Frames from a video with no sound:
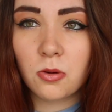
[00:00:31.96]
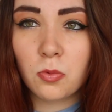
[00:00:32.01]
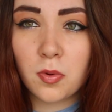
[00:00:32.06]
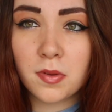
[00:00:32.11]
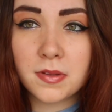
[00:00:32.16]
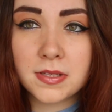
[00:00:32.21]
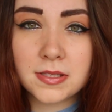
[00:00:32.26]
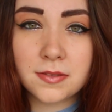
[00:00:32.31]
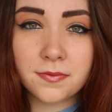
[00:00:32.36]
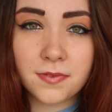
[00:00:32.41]

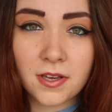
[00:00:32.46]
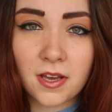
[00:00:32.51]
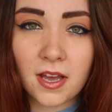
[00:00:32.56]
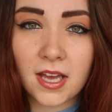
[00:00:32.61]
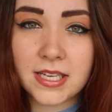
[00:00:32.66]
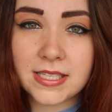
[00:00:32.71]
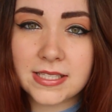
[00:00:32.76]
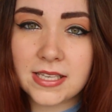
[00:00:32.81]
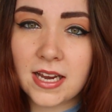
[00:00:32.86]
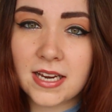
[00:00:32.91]
With severe
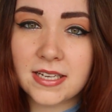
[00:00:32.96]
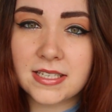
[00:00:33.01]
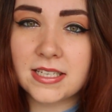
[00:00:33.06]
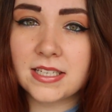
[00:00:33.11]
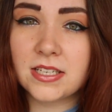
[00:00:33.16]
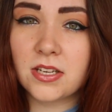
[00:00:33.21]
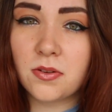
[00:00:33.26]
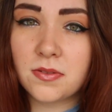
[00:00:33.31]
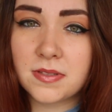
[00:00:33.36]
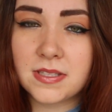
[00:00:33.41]
anxiety
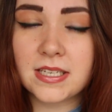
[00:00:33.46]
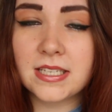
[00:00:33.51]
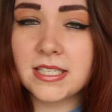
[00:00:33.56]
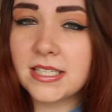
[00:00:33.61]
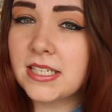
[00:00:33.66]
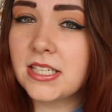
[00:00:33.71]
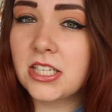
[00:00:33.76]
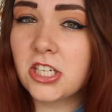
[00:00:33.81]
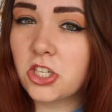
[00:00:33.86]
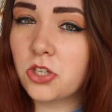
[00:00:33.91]
and
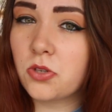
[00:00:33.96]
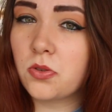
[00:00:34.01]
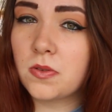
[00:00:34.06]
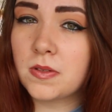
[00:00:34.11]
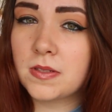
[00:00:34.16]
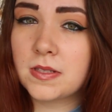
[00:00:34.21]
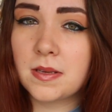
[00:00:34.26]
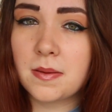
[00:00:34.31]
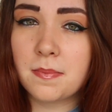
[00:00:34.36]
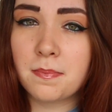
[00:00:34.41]
OCD
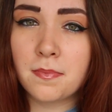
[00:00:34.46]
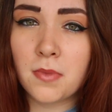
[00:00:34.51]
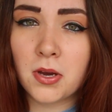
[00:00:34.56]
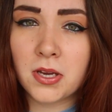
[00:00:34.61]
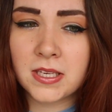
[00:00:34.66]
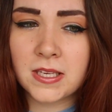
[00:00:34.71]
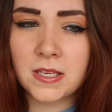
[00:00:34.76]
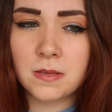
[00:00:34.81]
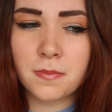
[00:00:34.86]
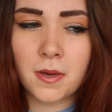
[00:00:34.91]
issues,
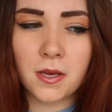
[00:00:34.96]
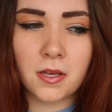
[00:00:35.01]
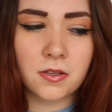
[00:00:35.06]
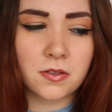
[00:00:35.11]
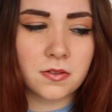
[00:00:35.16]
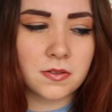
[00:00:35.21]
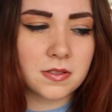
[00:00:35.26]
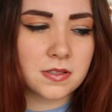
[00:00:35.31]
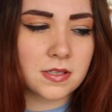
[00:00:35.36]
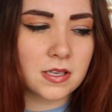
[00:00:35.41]
Mikey
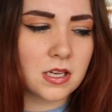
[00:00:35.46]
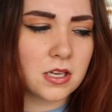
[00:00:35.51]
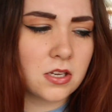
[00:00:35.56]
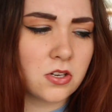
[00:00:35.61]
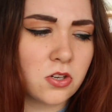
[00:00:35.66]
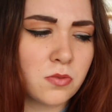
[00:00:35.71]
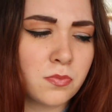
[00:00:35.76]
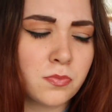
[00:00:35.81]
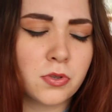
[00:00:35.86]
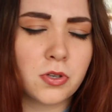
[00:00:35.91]
battles a
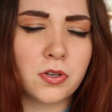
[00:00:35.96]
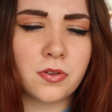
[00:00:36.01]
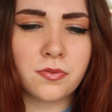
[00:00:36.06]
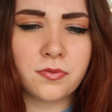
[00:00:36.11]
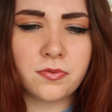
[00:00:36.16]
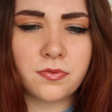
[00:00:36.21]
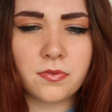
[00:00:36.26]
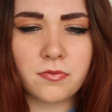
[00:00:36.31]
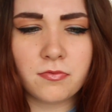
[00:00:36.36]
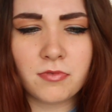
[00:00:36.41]
number
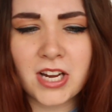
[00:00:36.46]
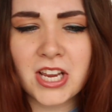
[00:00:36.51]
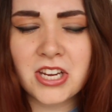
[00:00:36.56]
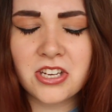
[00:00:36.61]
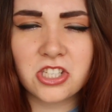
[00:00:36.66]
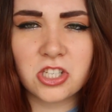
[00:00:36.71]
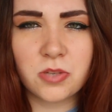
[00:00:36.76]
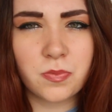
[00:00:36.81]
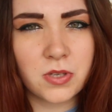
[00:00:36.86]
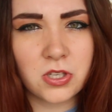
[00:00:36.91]
of
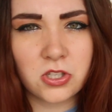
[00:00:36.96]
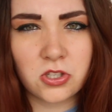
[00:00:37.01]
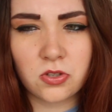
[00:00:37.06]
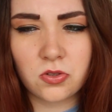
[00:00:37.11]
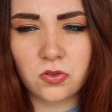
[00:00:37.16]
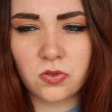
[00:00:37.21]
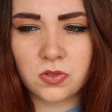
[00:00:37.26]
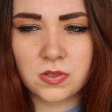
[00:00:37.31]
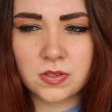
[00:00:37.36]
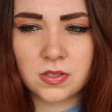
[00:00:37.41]
relationship
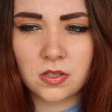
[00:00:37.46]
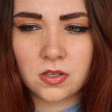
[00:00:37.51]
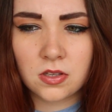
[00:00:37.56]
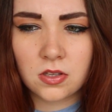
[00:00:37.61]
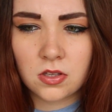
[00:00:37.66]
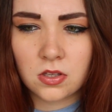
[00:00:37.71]
issues